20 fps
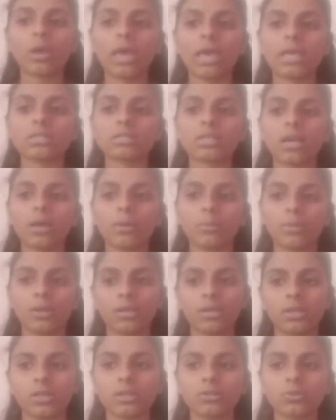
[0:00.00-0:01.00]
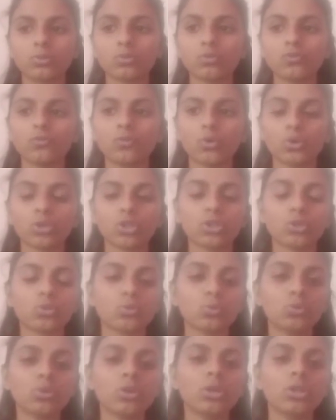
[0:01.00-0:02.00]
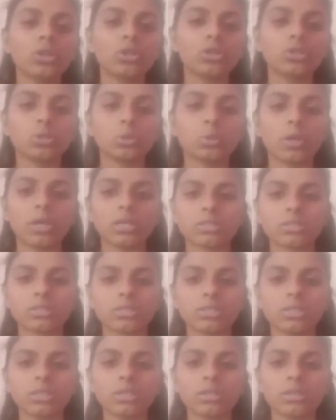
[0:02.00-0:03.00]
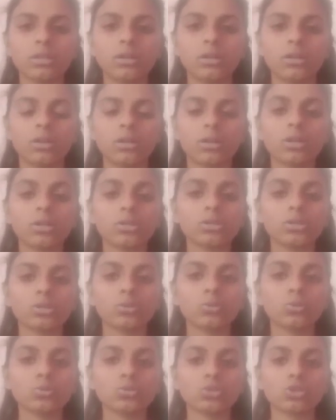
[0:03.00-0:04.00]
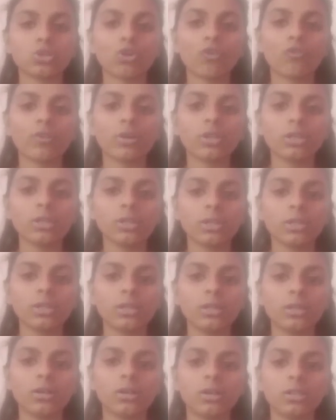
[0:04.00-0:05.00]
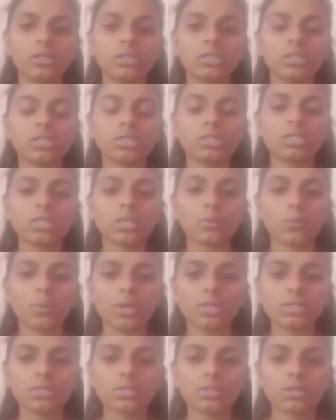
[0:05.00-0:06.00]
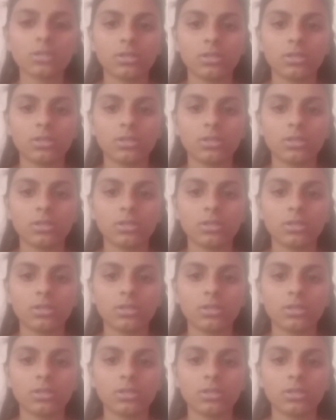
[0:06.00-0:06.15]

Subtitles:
as amended to 42 USC 201 ET sequence